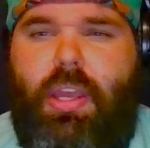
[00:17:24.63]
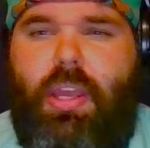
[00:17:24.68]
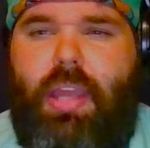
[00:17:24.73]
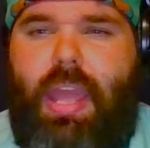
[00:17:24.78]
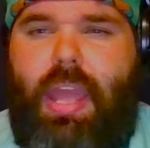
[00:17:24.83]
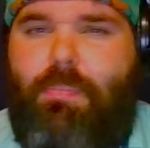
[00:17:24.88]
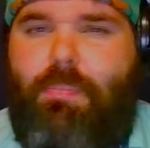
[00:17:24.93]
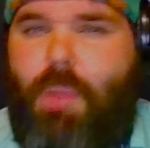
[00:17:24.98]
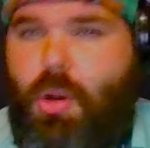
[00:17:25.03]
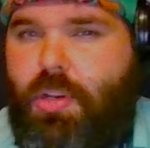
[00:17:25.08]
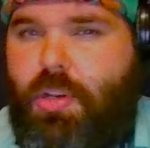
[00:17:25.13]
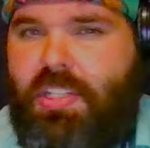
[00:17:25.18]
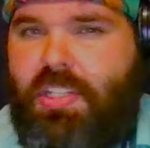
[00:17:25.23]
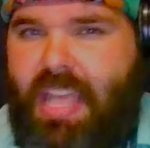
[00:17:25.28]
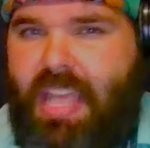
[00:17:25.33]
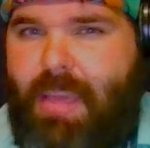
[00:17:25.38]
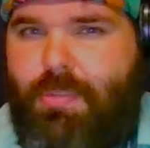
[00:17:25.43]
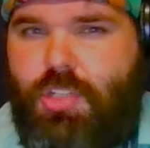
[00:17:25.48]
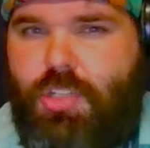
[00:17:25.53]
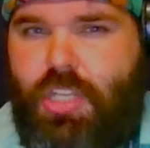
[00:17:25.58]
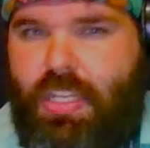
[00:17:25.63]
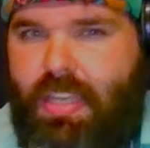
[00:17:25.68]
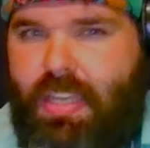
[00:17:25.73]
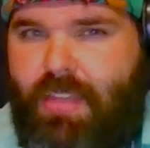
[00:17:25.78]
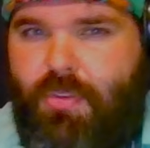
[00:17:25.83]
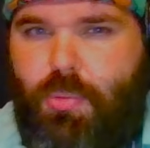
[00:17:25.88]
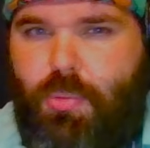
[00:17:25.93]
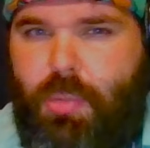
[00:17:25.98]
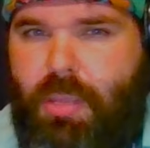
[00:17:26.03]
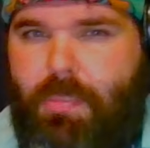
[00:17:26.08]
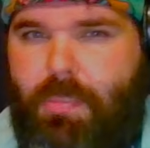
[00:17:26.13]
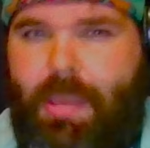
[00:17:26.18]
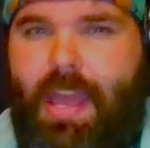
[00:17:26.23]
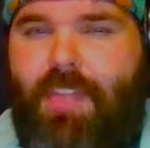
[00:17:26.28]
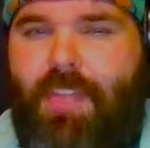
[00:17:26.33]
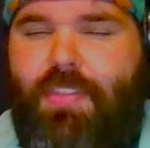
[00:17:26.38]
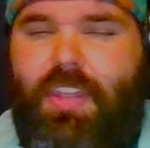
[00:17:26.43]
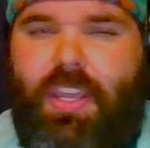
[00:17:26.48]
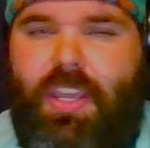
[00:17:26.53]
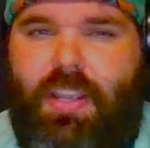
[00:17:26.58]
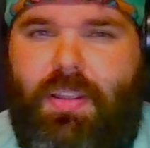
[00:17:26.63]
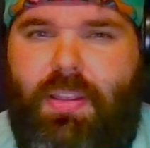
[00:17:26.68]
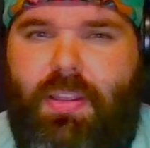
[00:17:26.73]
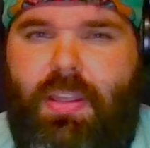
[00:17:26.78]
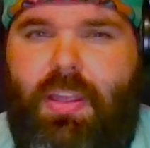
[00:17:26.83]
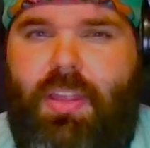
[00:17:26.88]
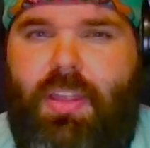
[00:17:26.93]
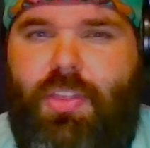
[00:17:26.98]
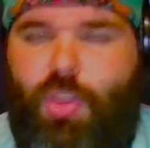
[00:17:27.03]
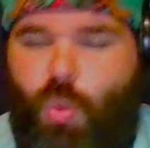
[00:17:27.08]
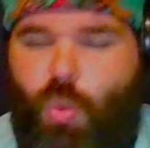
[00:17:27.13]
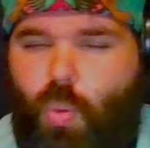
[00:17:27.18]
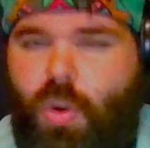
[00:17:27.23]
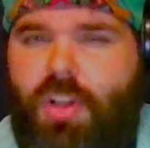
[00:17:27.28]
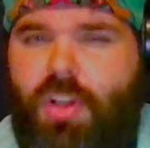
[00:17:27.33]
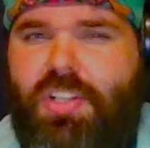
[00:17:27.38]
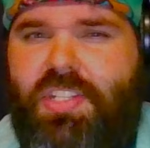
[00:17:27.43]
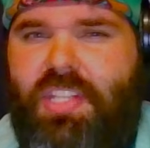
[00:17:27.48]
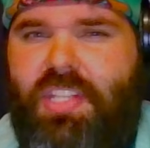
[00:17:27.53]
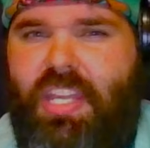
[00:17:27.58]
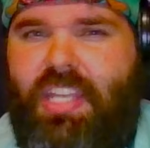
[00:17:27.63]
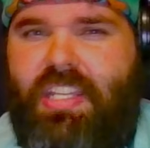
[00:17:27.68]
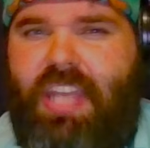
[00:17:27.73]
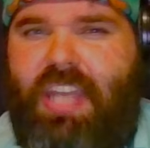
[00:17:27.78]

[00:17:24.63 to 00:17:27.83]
and bonus damage can never be a bad thing. The worst thing to